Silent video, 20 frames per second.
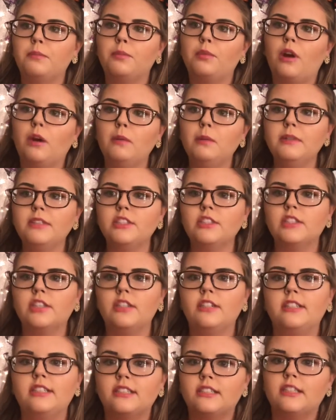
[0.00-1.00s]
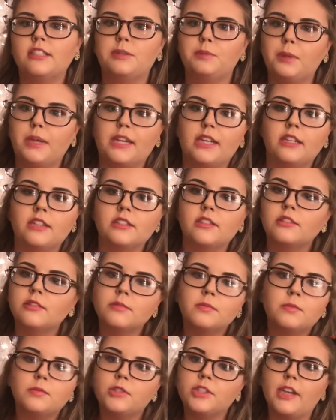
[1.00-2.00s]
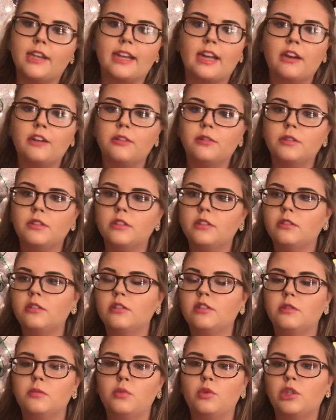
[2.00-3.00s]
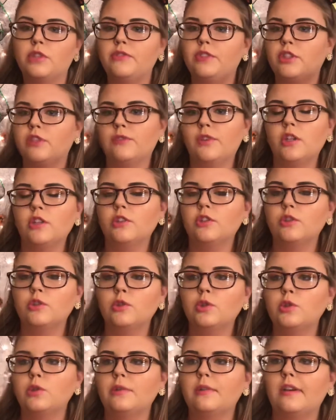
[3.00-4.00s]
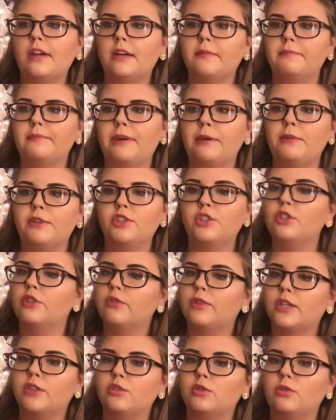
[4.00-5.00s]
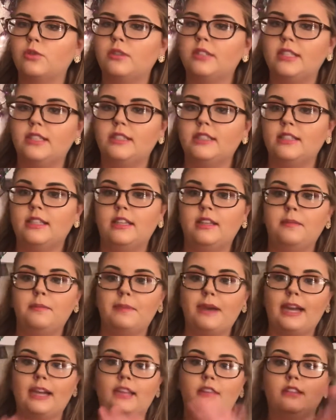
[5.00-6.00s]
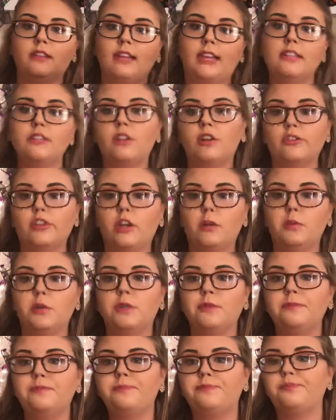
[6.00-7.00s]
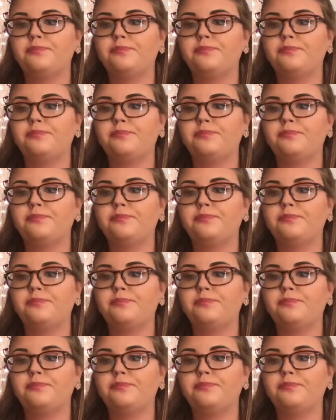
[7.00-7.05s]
probably just go to Disney Springs, check out some more of Universal. I went to Universal and Disney back in last October.